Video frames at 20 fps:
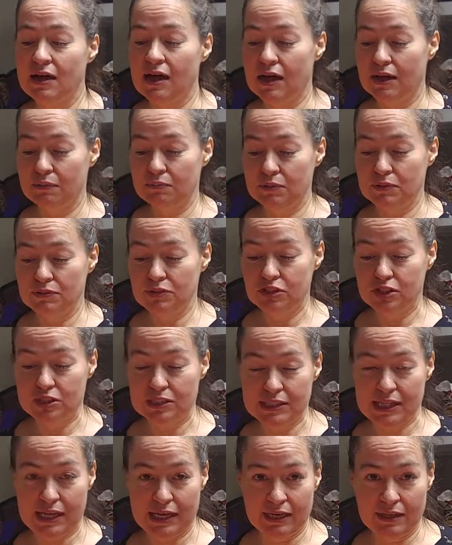I'm just
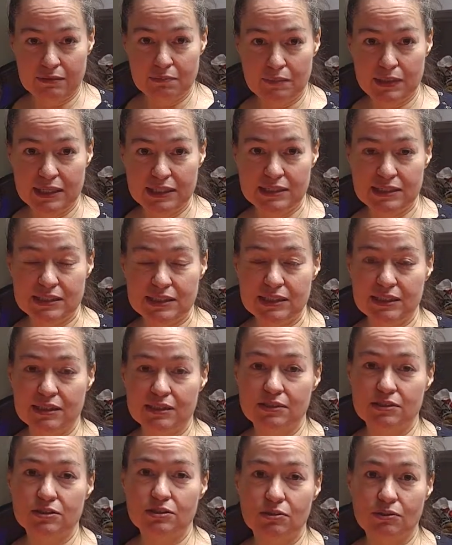hand basting it
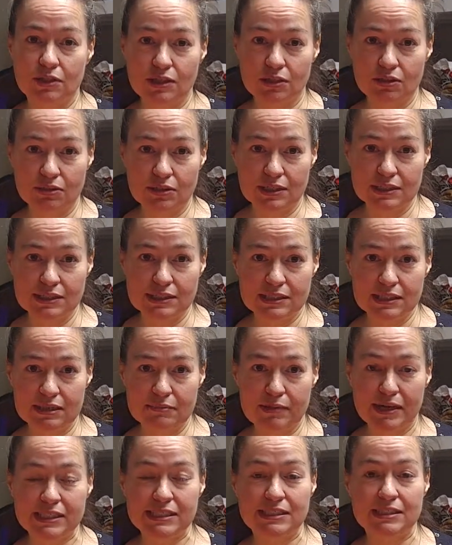so that you can see
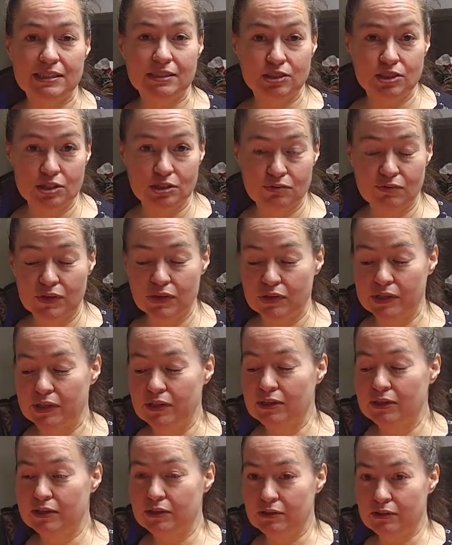my stitches very
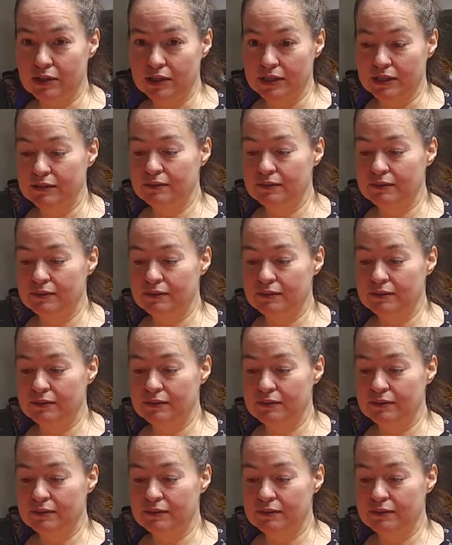clearly.